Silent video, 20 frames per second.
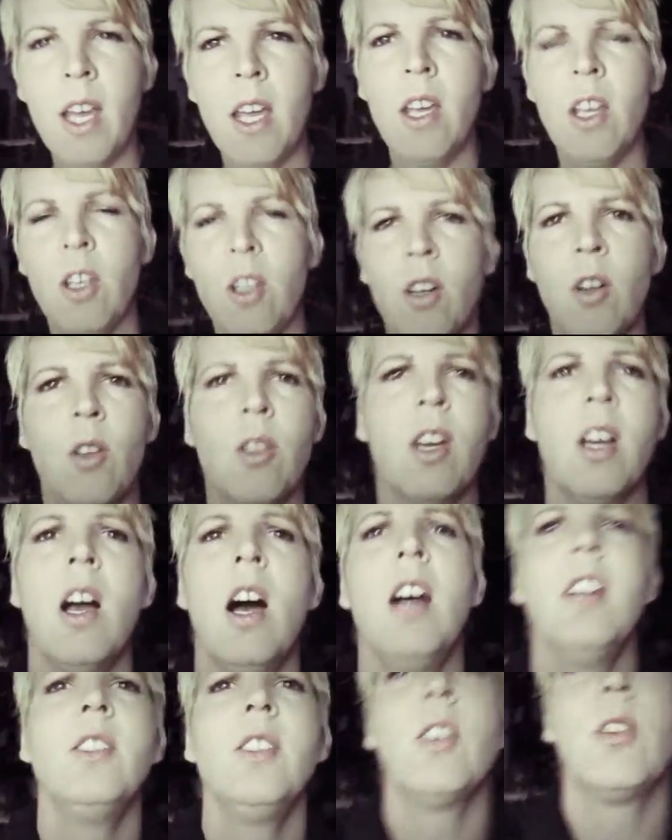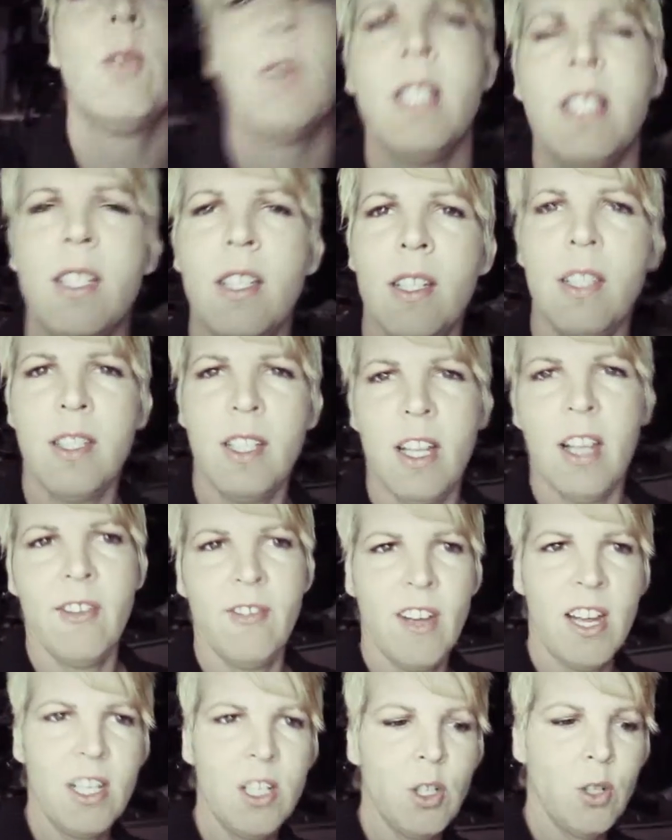the consequences, the
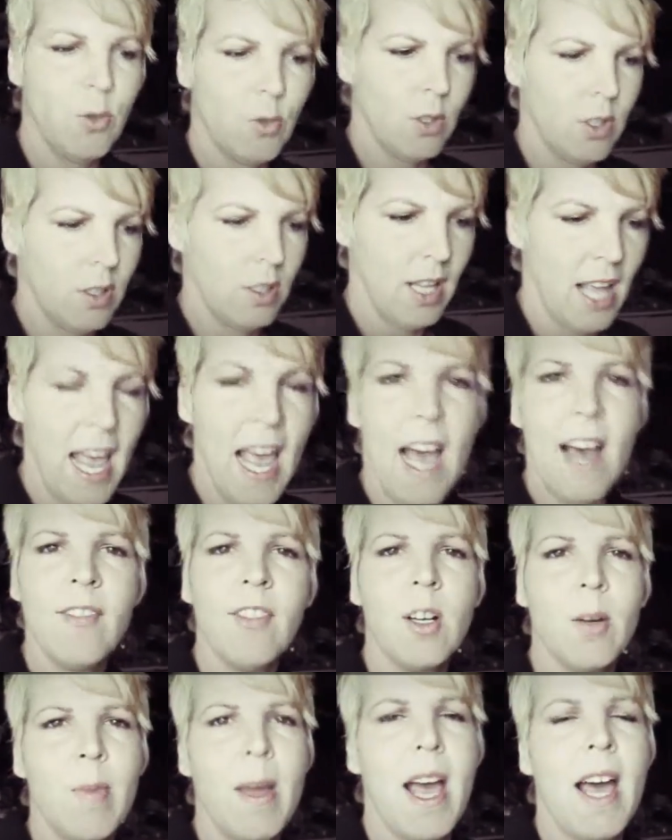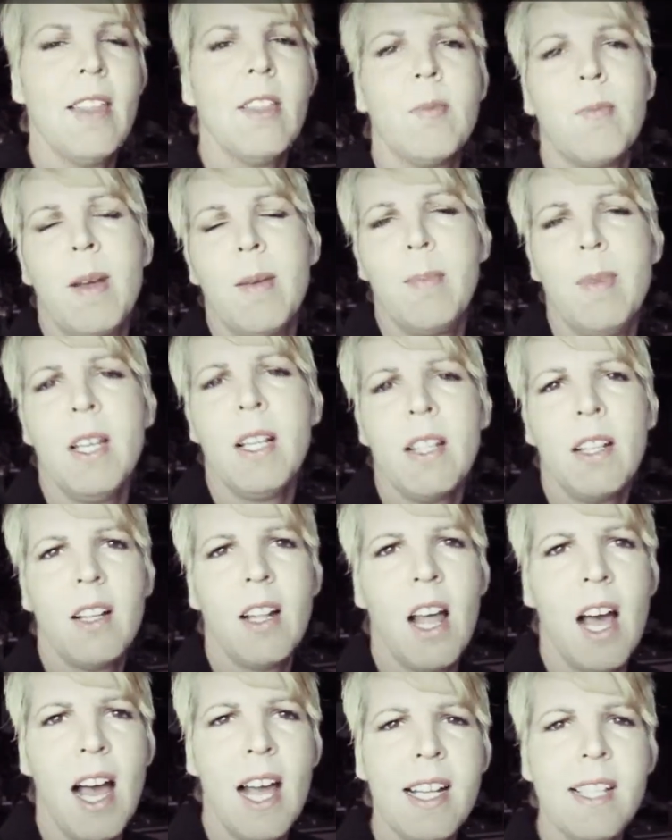eventual aftermath might be a
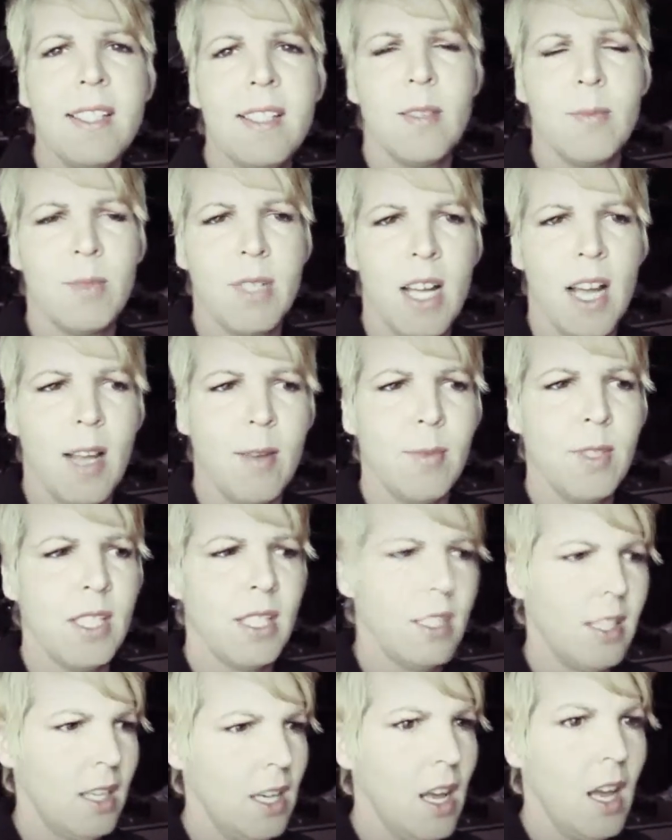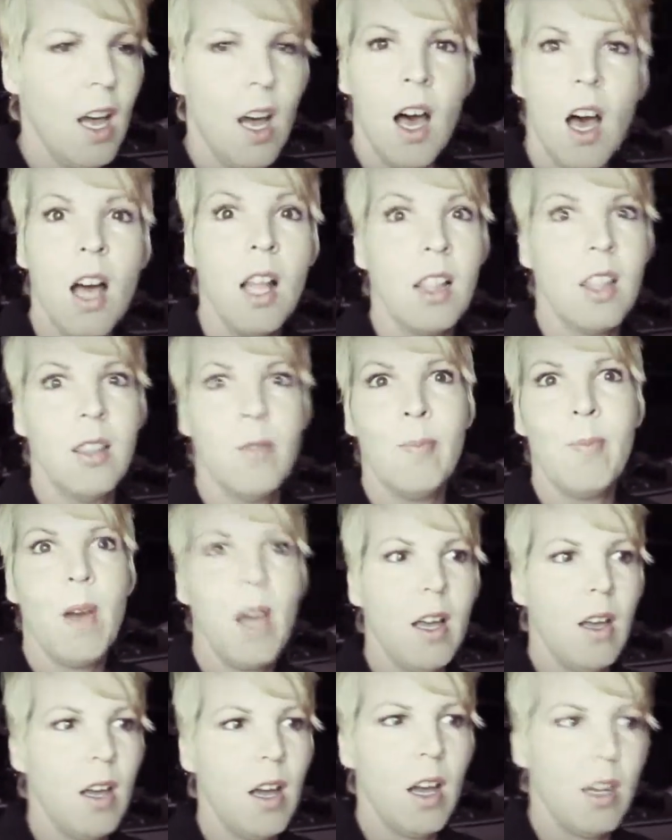little high sometimes, and
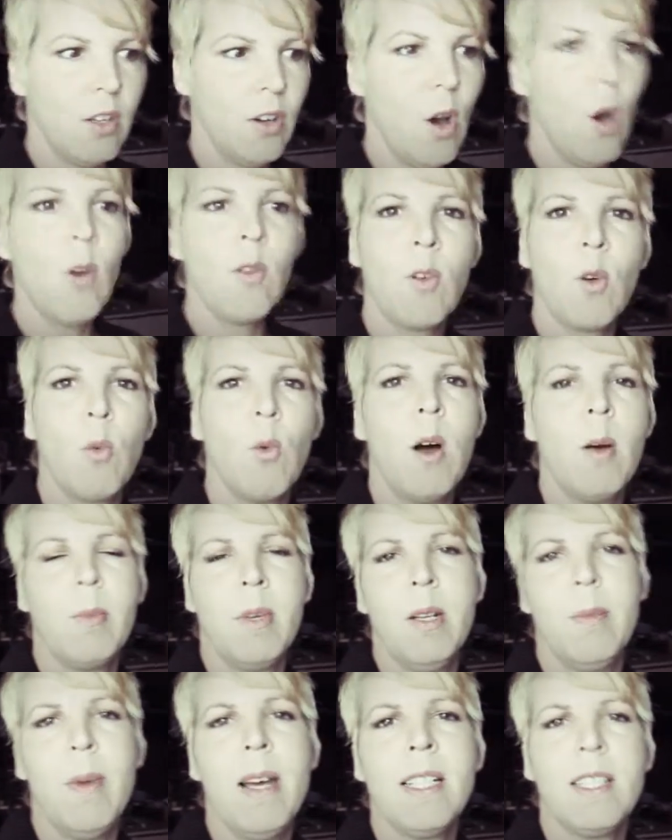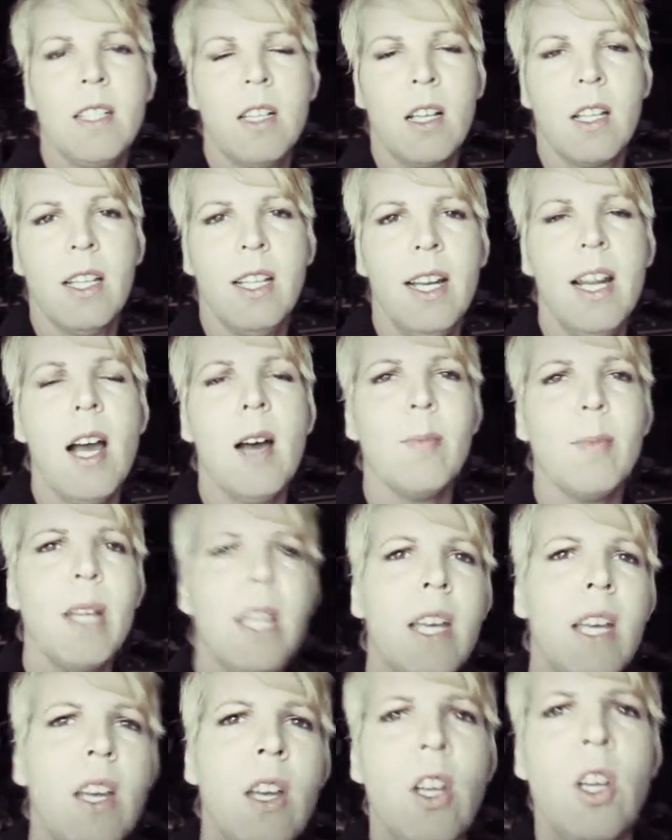an overwhelming mess to clean up.
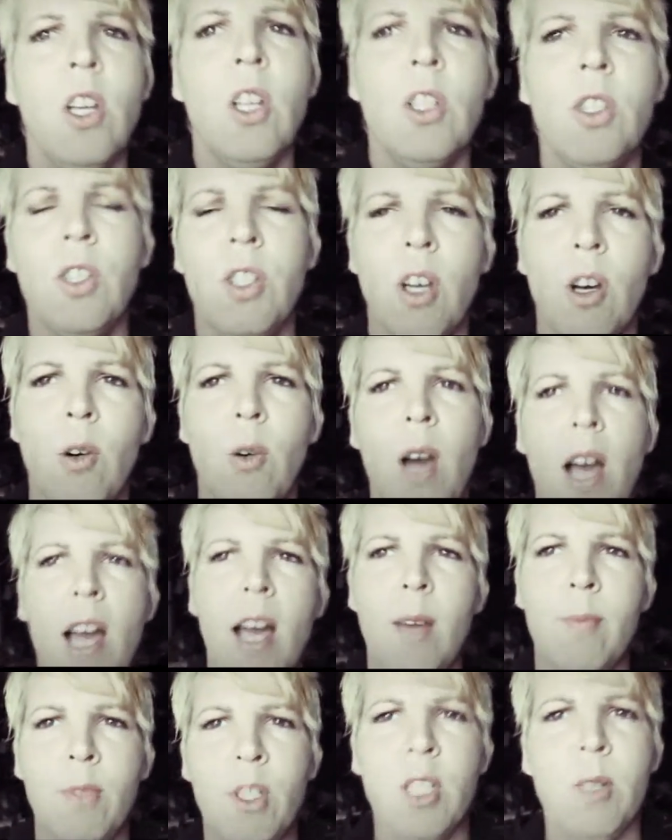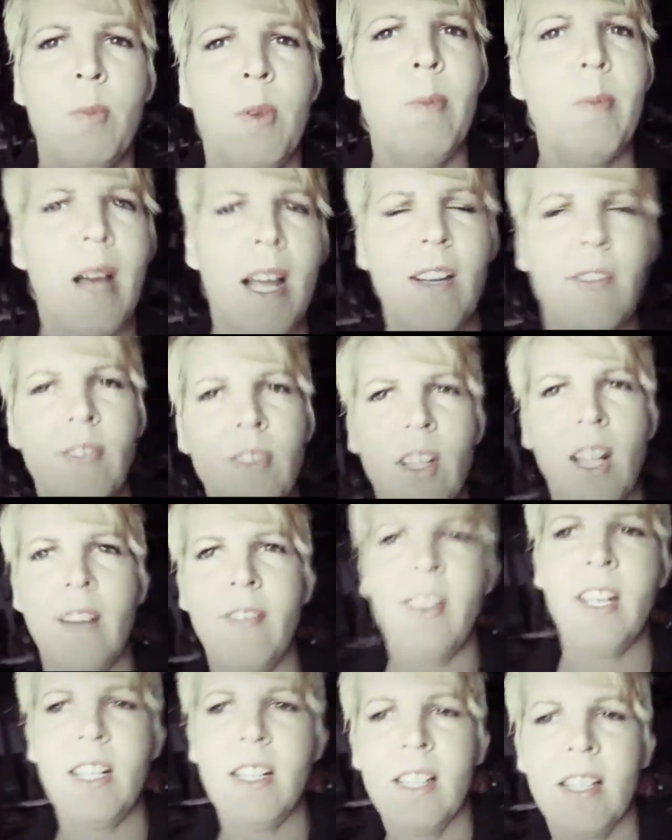So just be mindful
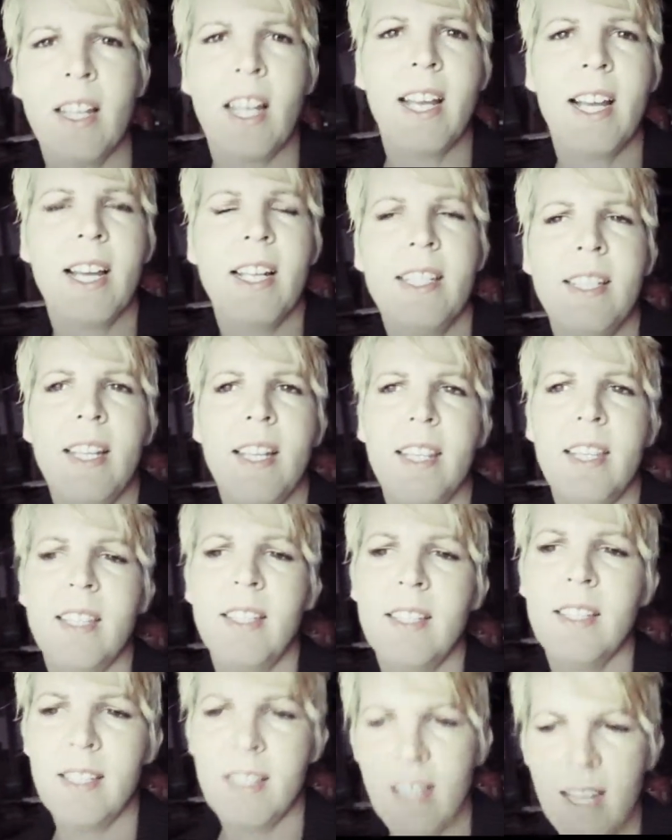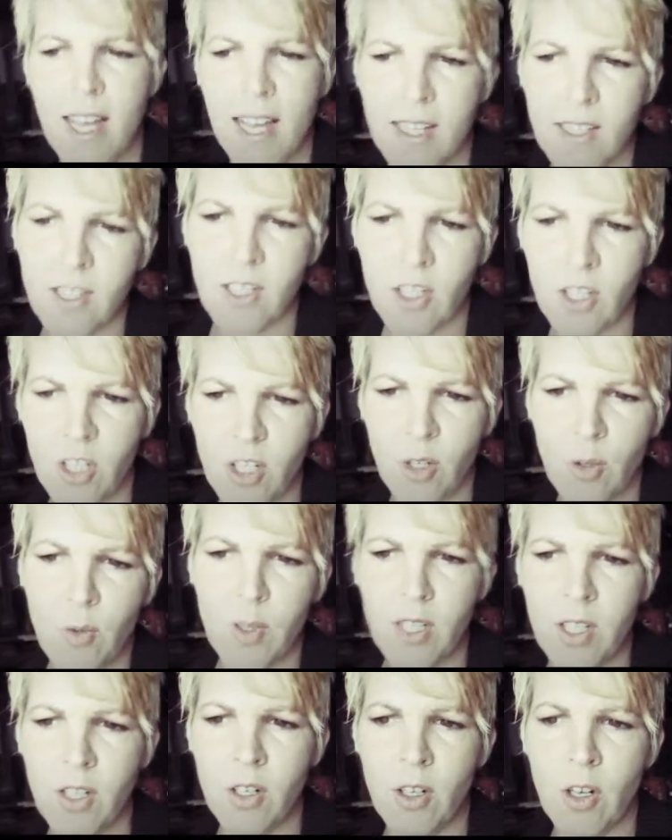of it, and like I said, this has to do
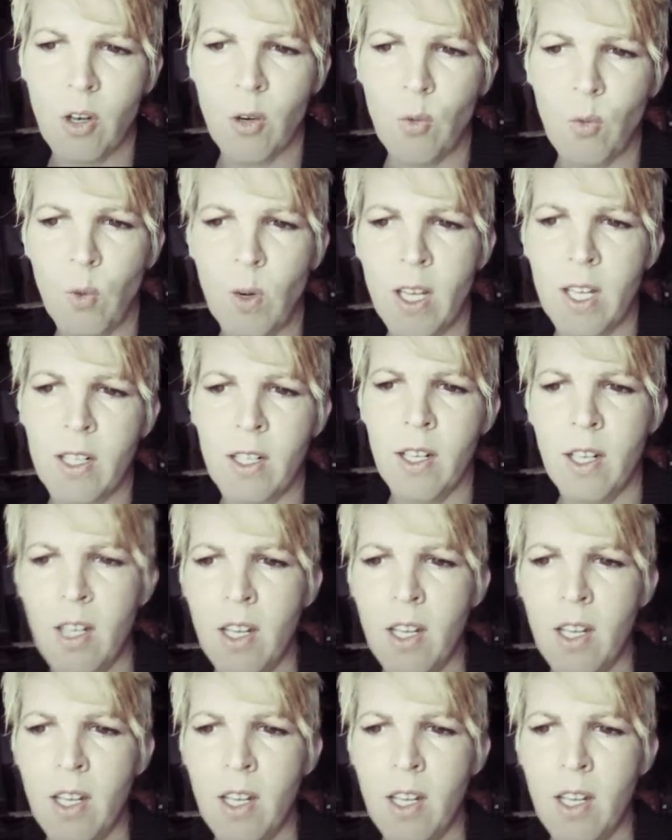with, you know, when,